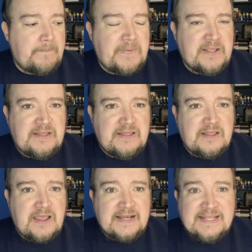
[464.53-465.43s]
But
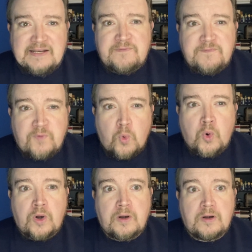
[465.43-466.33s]
I needed
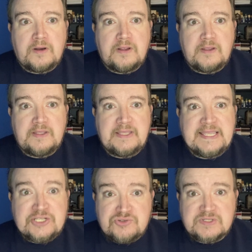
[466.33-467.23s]
4
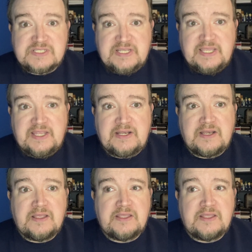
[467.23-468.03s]
interesting,